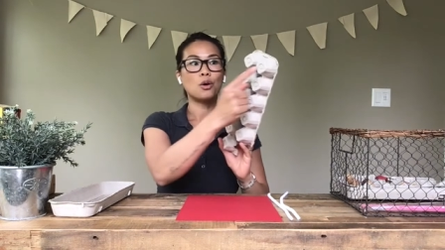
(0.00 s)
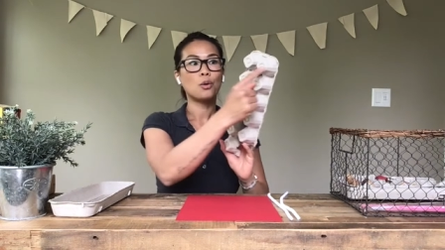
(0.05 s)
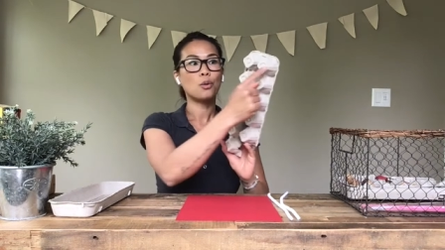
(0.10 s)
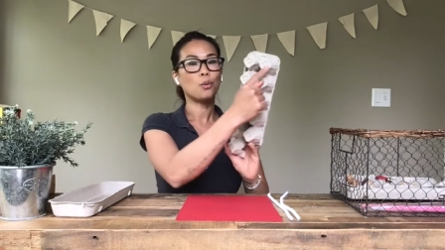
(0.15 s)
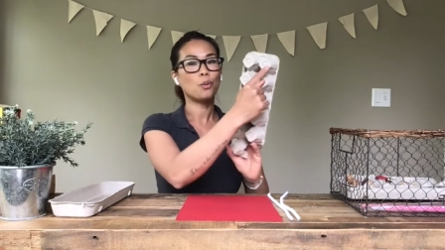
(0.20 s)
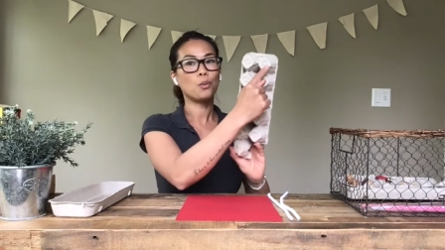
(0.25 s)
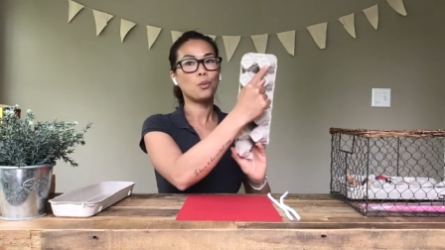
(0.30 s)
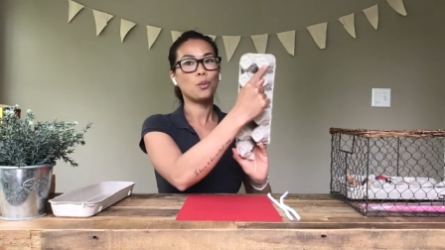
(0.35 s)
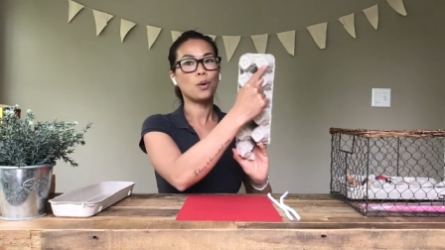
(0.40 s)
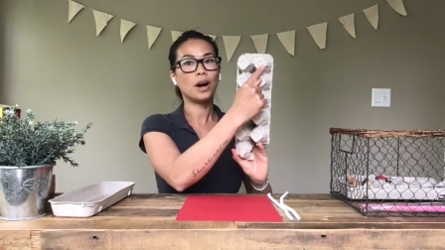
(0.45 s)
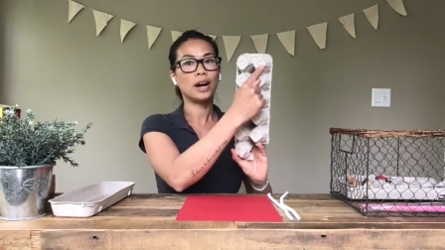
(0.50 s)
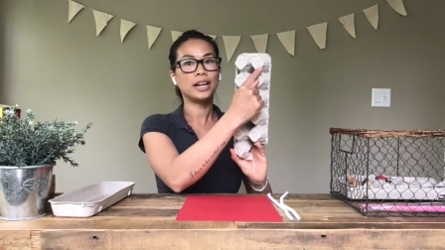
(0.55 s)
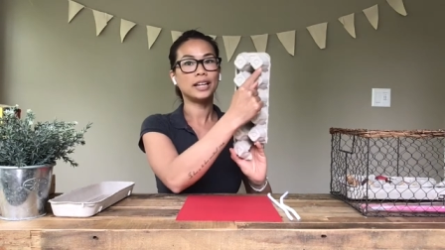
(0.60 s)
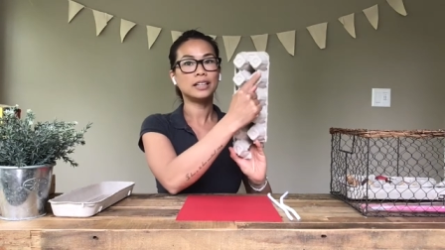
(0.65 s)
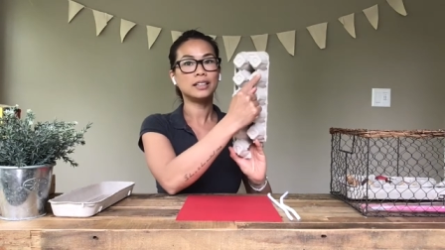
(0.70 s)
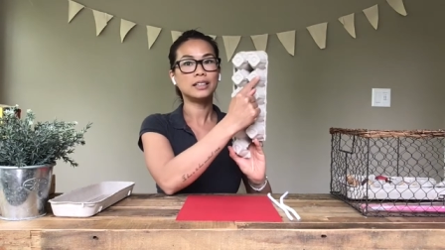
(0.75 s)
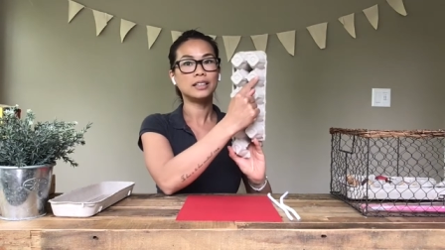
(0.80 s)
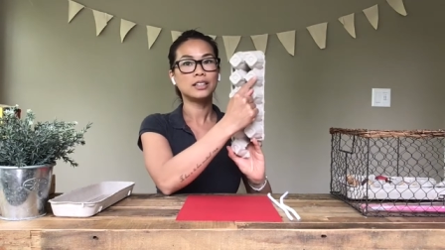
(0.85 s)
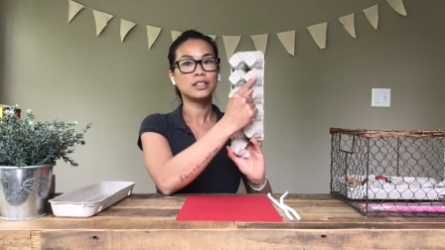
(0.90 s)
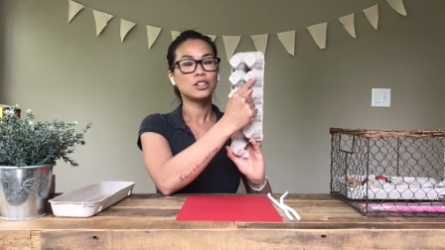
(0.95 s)

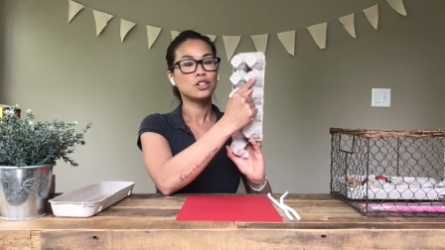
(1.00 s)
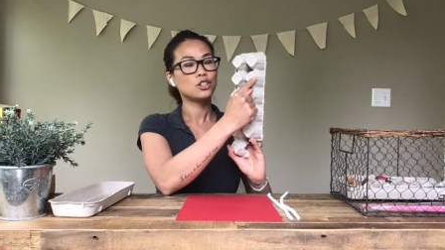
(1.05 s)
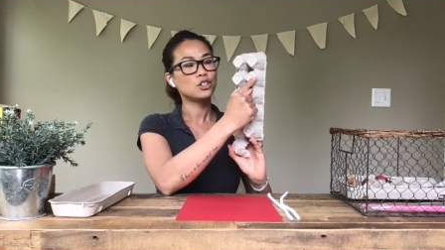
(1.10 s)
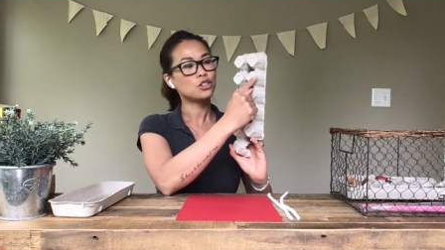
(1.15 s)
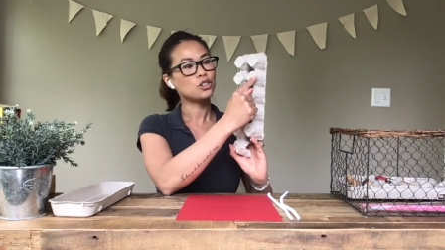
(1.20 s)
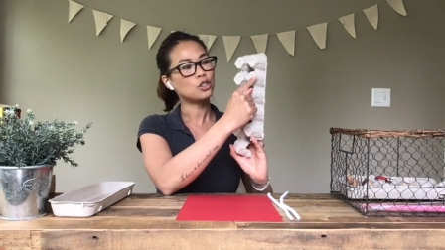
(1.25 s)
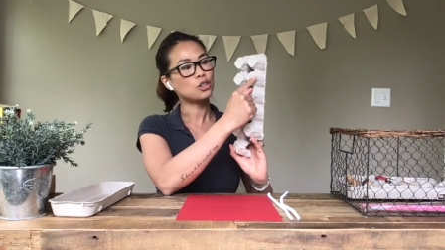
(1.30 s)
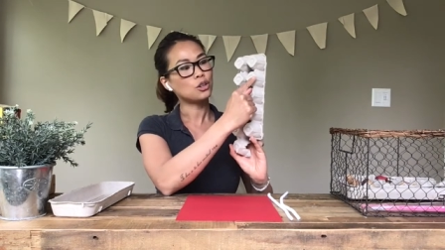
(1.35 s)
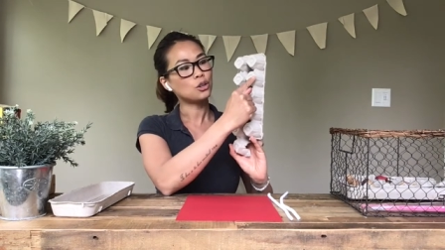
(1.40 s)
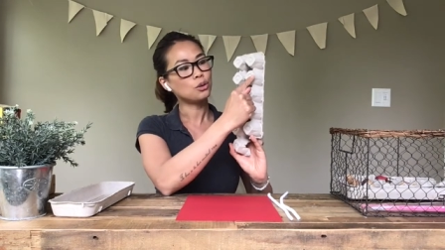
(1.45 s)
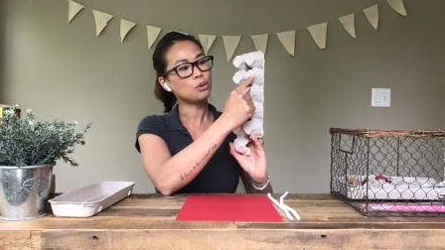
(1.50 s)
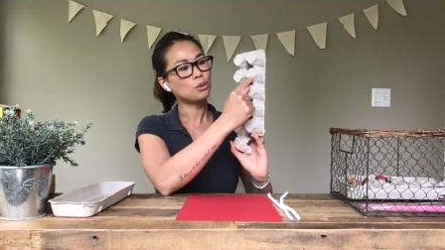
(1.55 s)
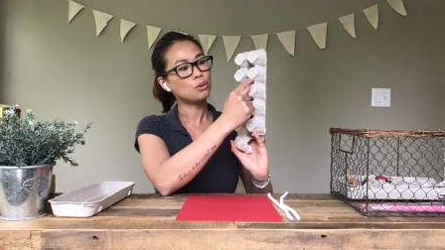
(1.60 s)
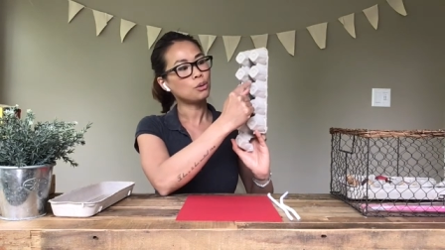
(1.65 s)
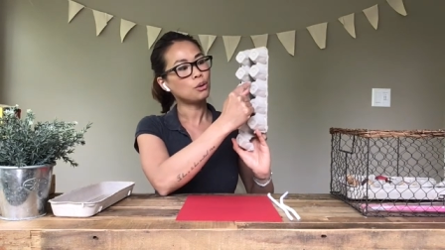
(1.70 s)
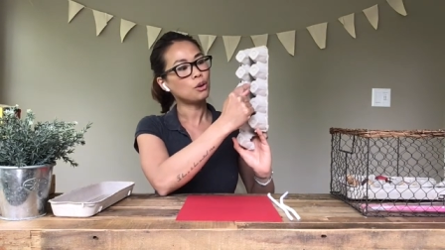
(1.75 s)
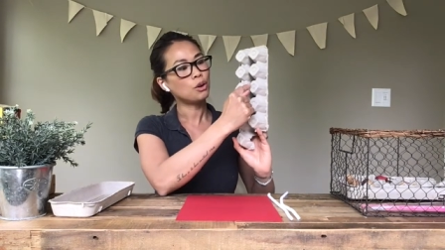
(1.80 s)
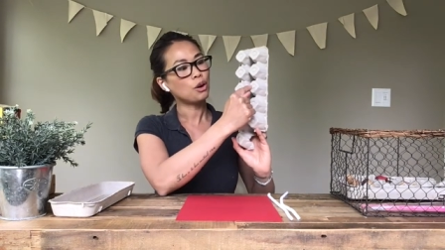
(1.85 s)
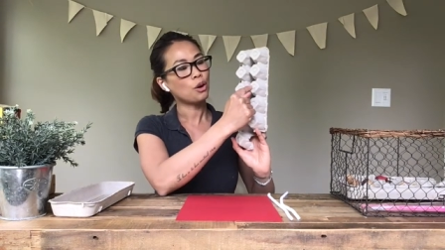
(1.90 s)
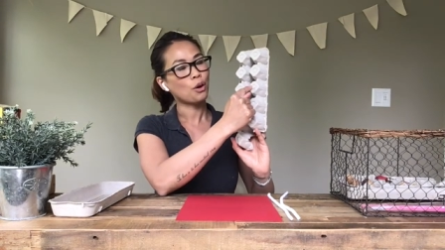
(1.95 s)
1, 2,
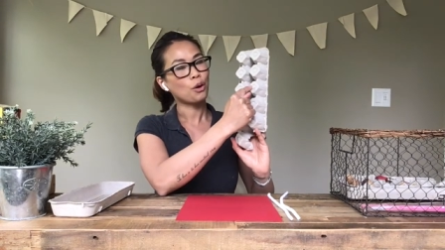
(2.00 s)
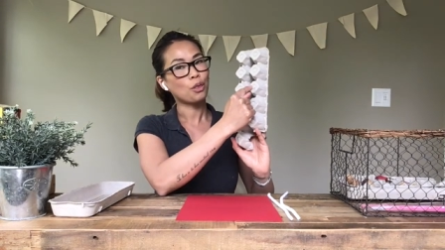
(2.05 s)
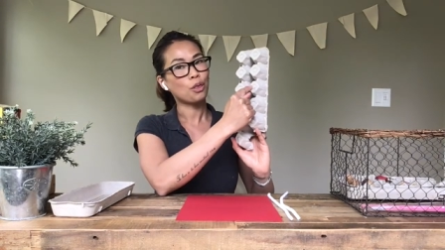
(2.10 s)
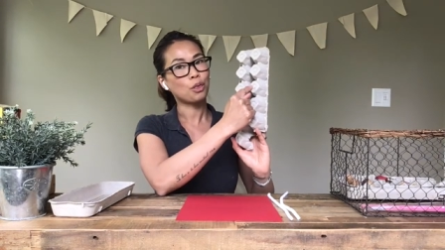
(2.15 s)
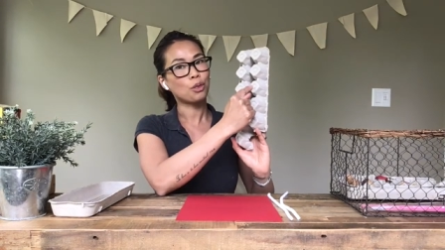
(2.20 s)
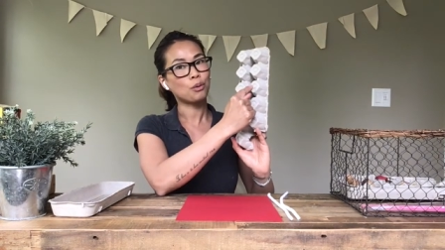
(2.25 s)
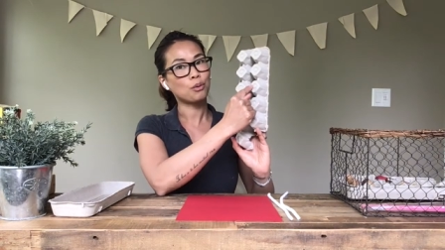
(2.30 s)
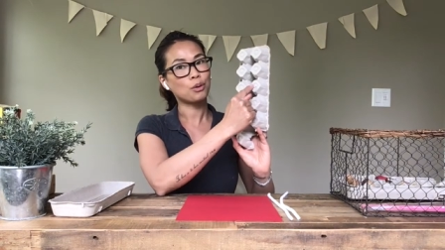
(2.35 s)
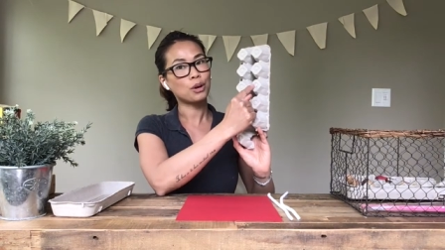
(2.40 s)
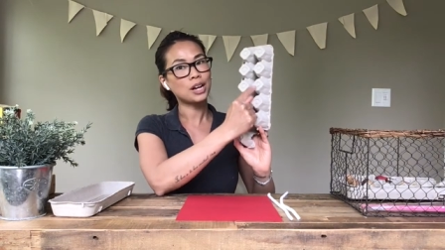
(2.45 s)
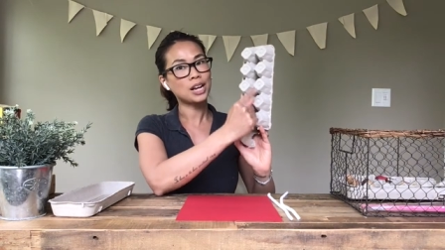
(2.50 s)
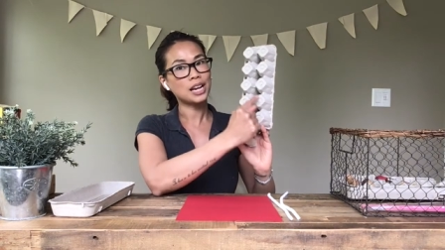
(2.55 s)
3,